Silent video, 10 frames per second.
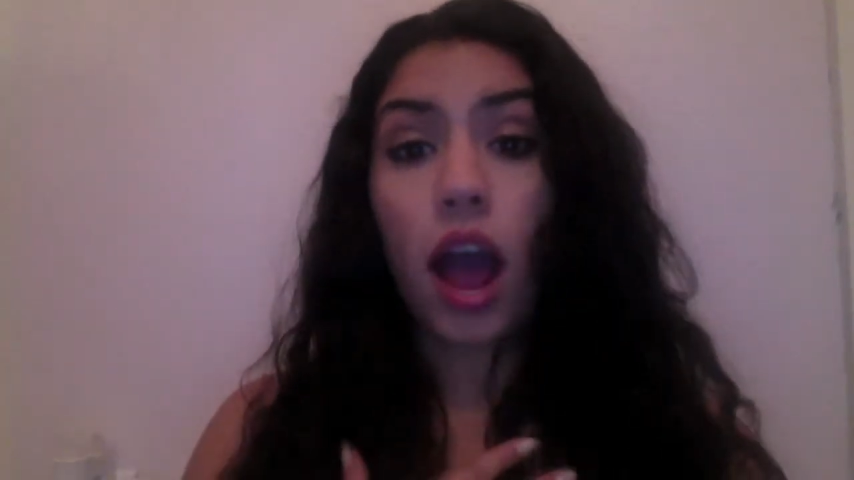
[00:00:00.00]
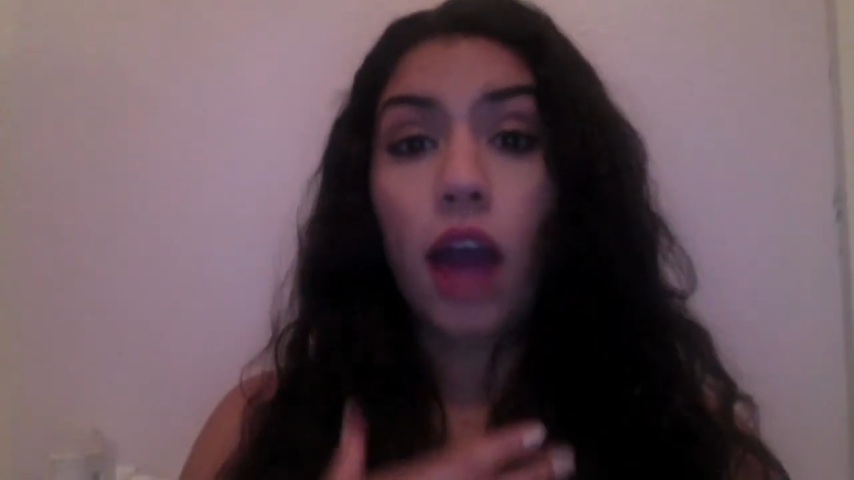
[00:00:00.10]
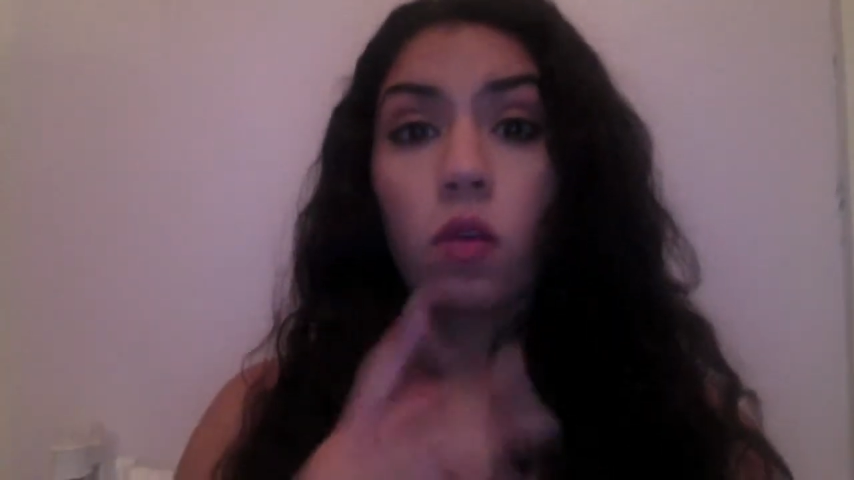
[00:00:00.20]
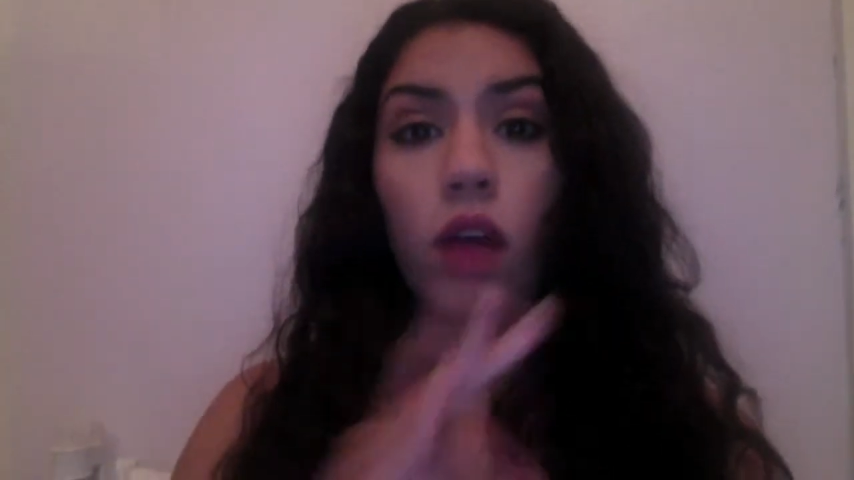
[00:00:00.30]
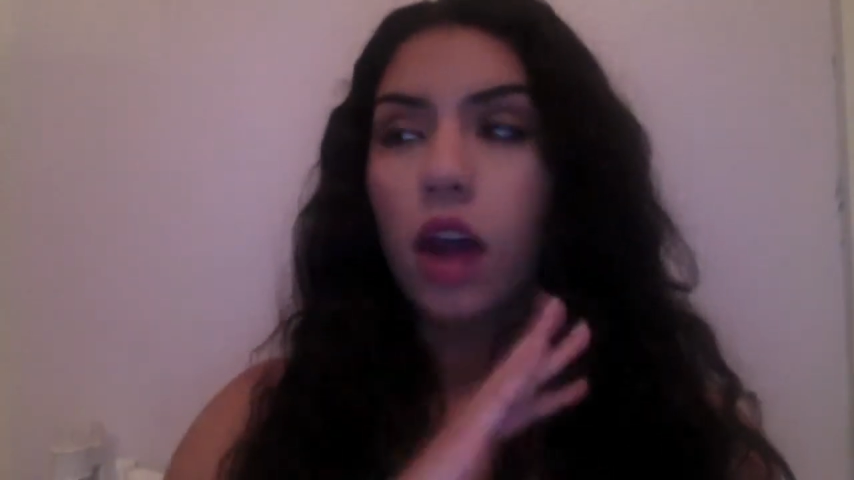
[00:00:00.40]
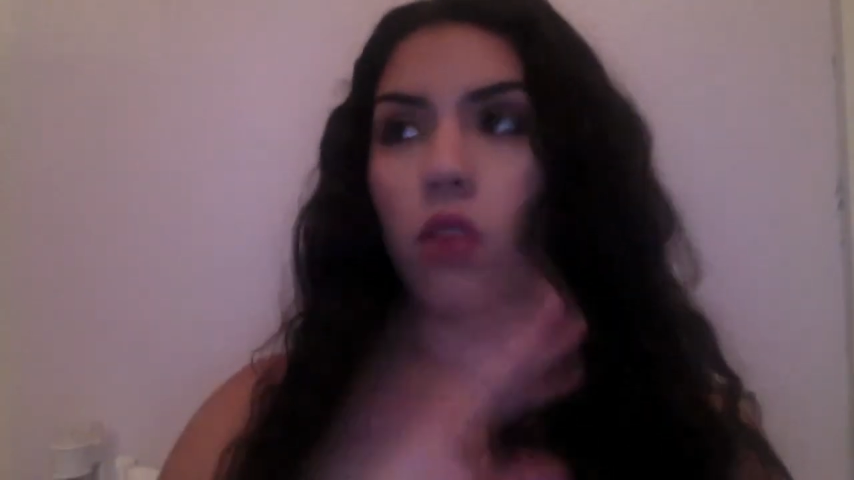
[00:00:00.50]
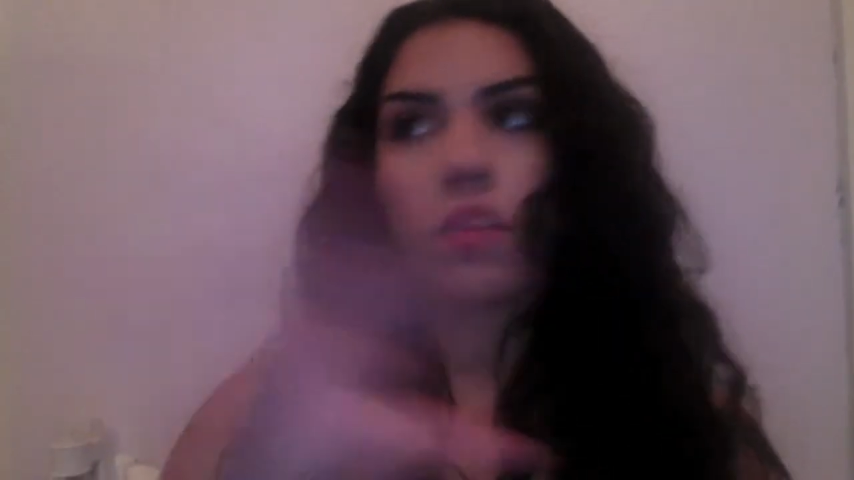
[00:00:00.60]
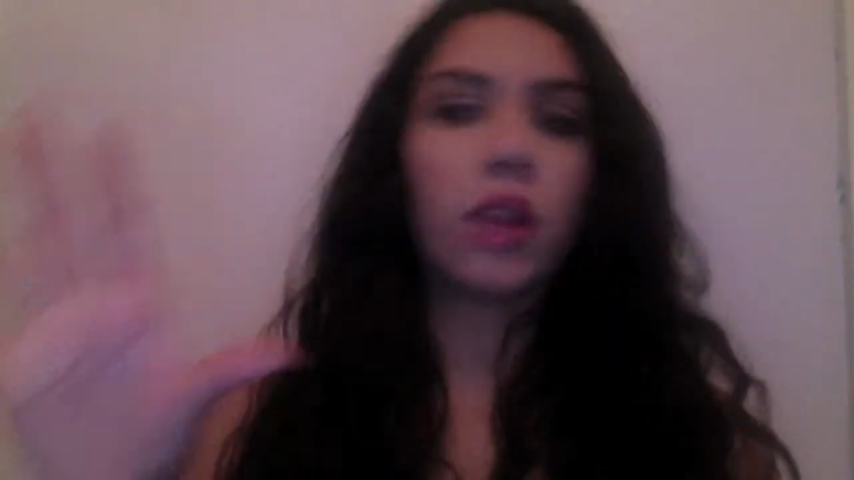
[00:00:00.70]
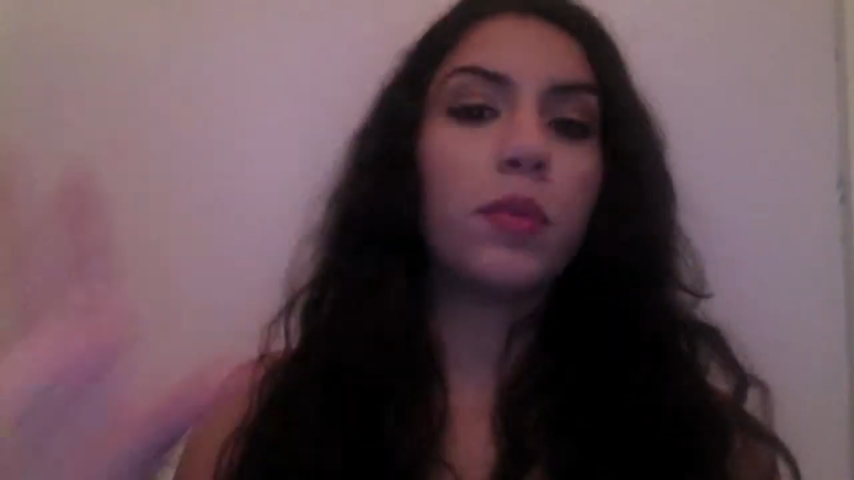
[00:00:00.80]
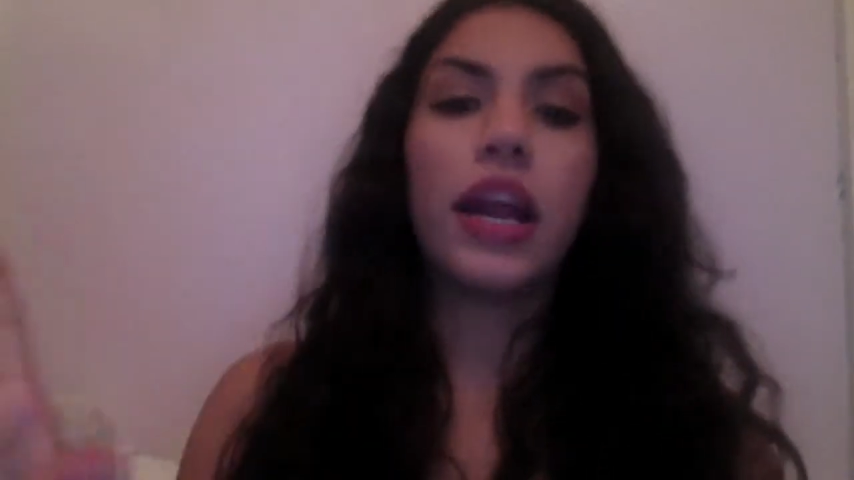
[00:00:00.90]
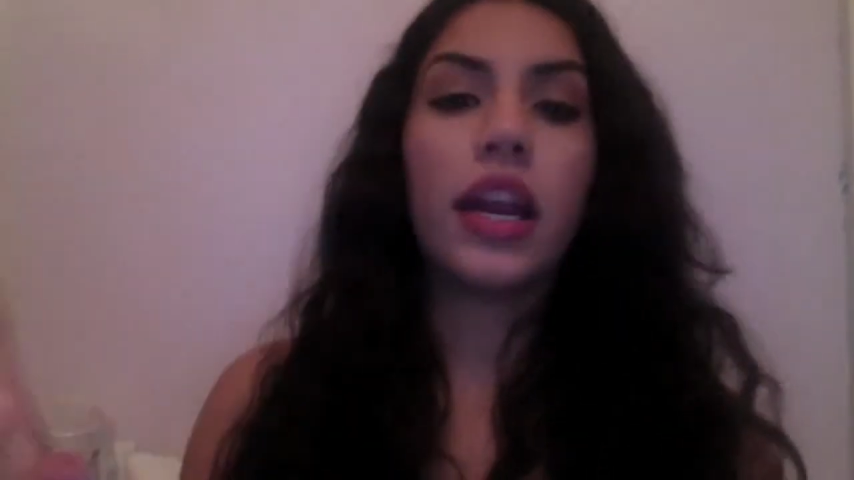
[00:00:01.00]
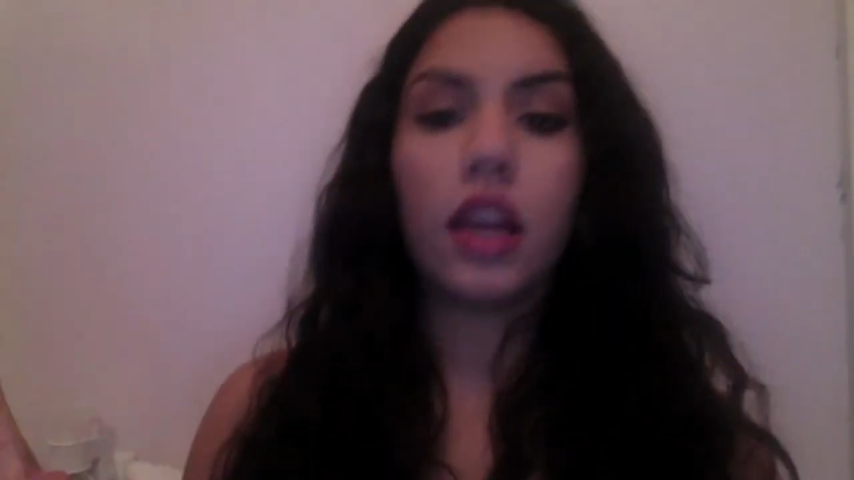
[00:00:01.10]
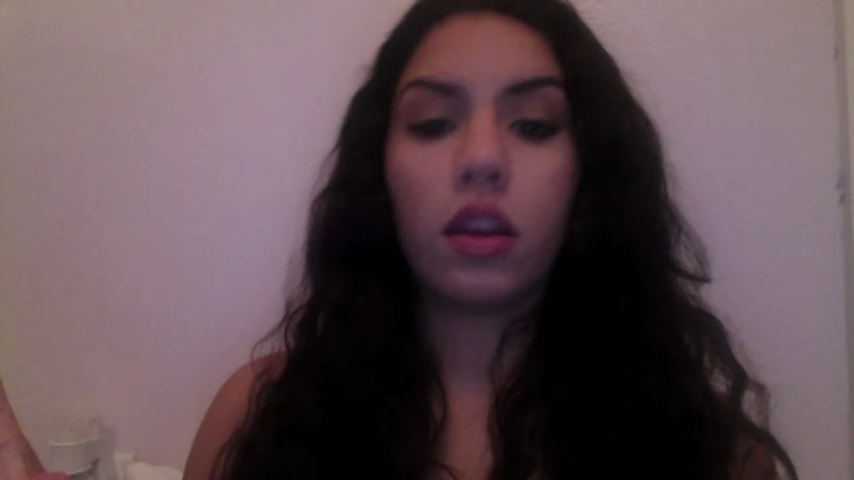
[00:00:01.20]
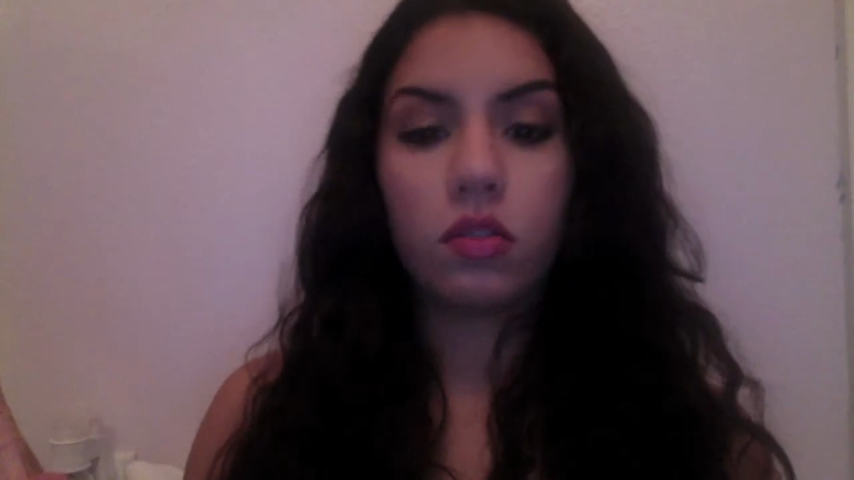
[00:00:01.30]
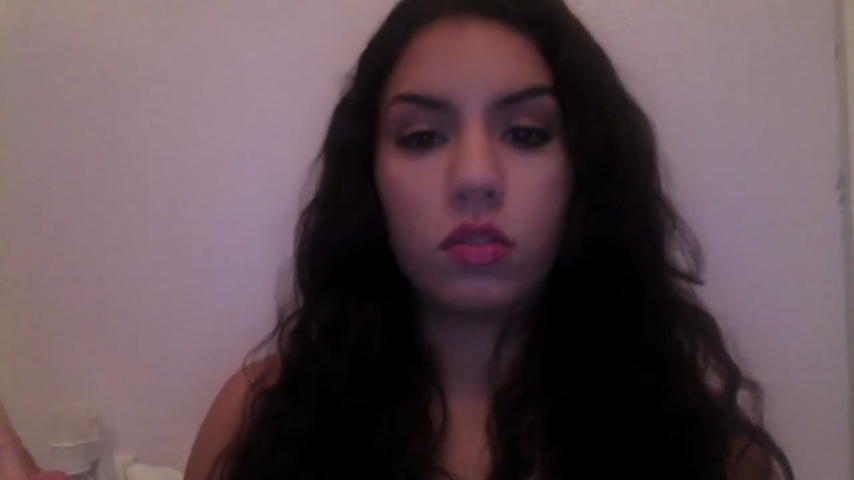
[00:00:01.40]
I don't I don't recommend
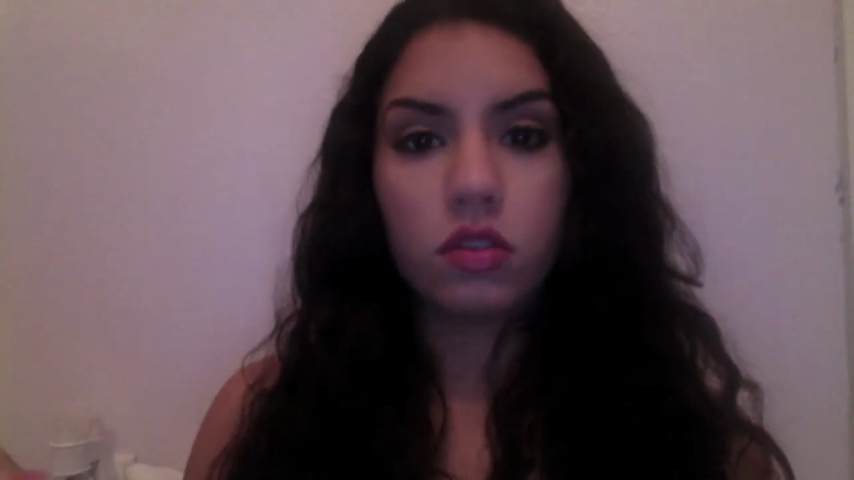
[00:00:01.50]
any